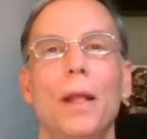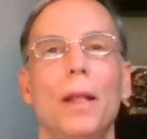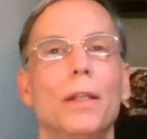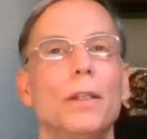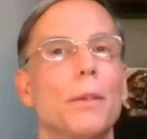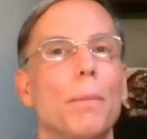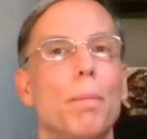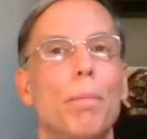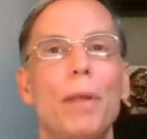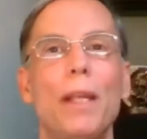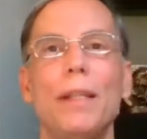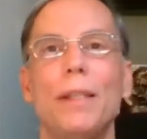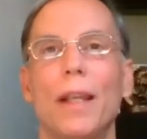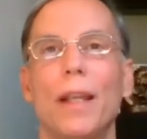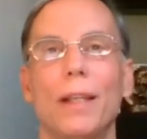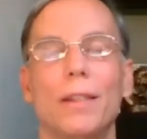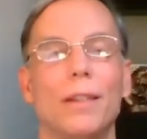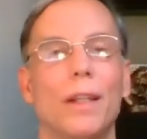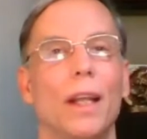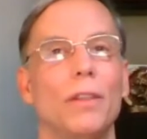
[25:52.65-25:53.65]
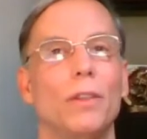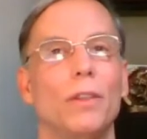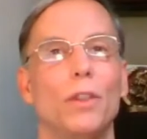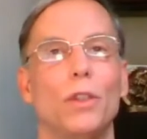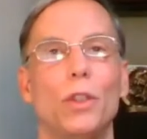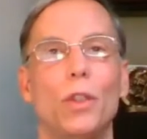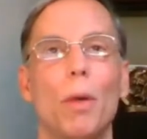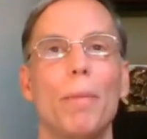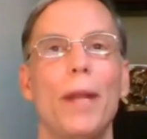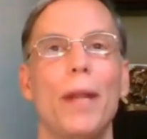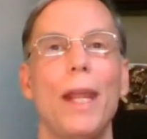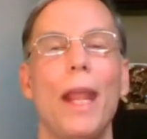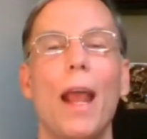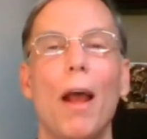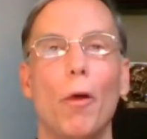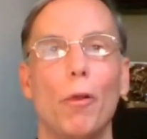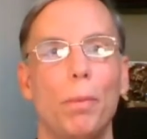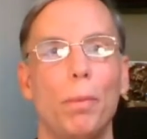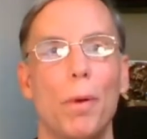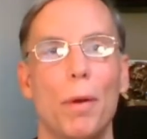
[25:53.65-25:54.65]
So B six does so many
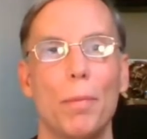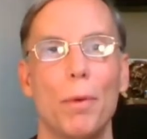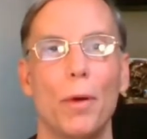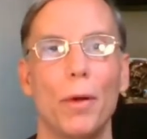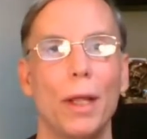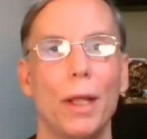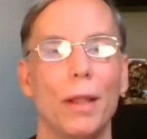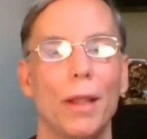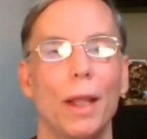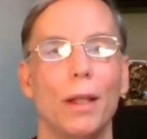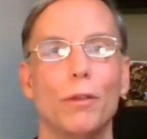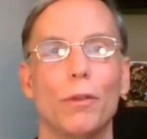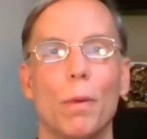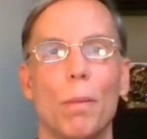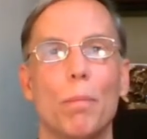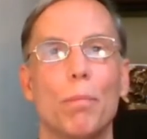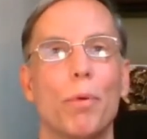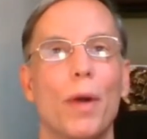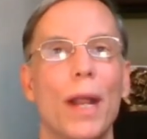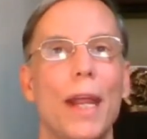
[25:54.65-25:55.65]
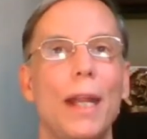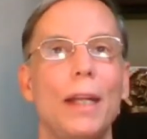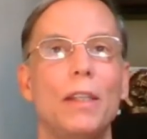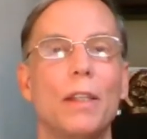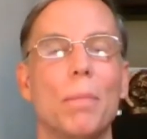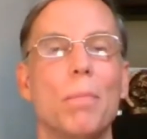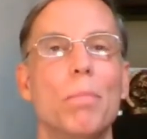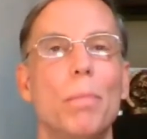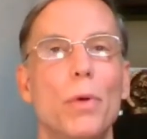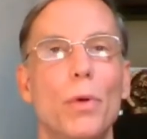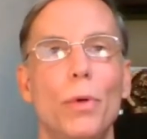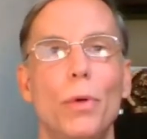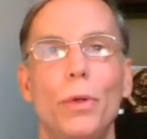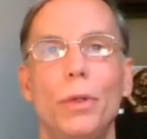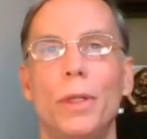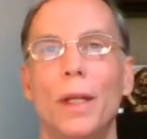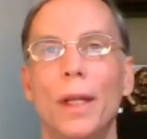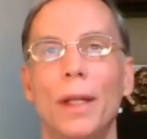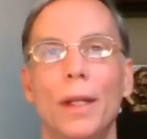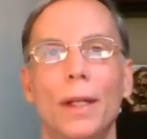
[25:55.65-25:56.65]
health-promoting things, from brain to
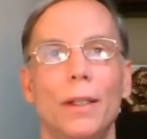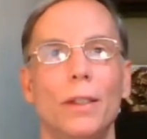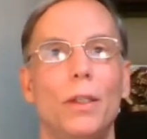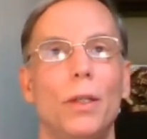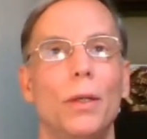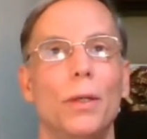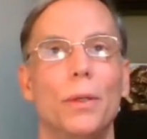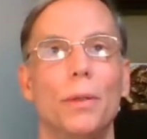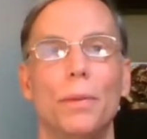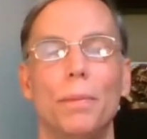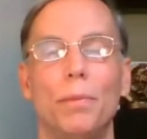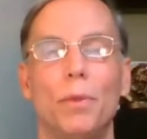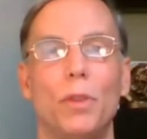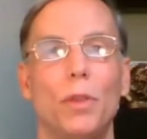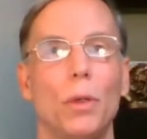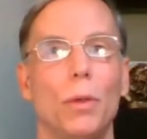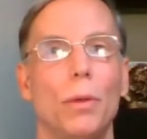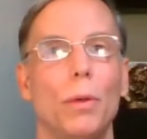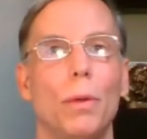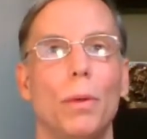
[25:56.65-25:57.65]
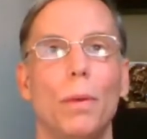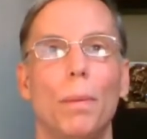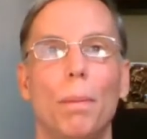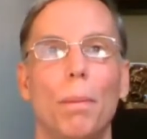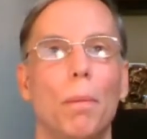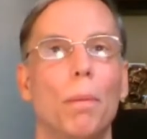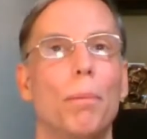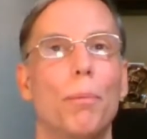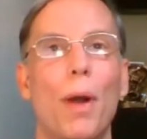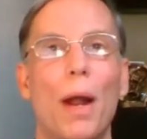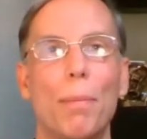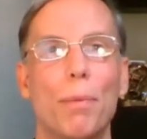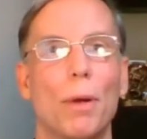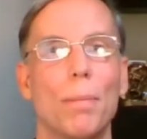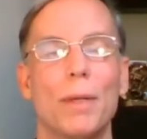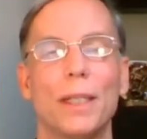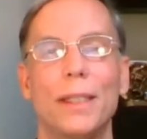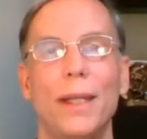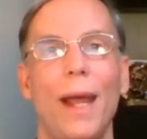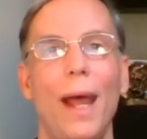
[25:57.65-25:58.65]
mood to, to proper
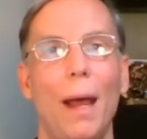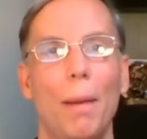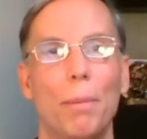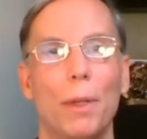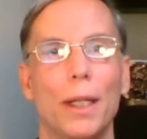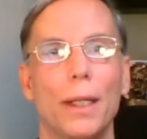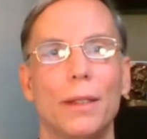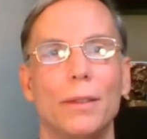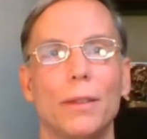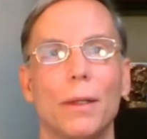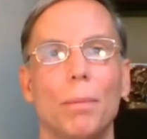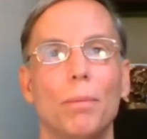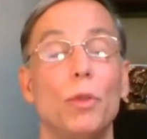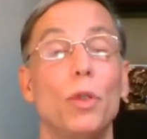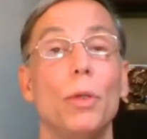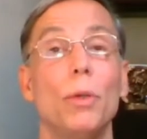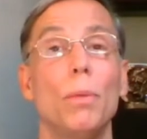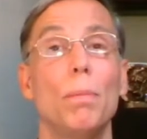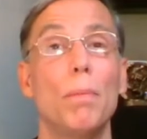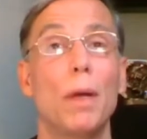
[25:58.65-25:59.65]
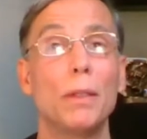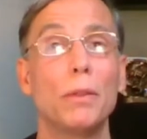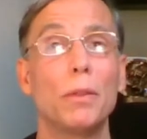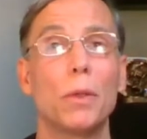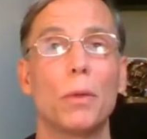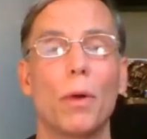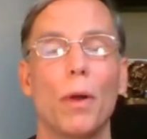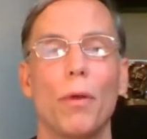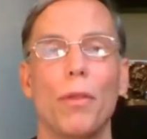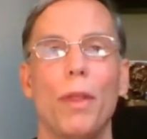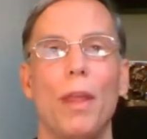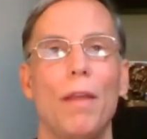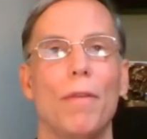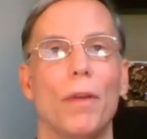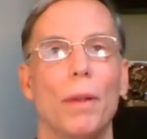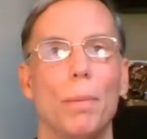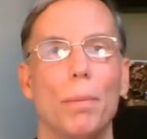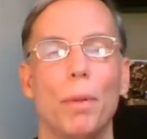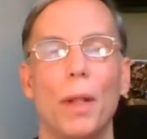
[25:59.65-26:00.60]
metabolism to muscle growth even,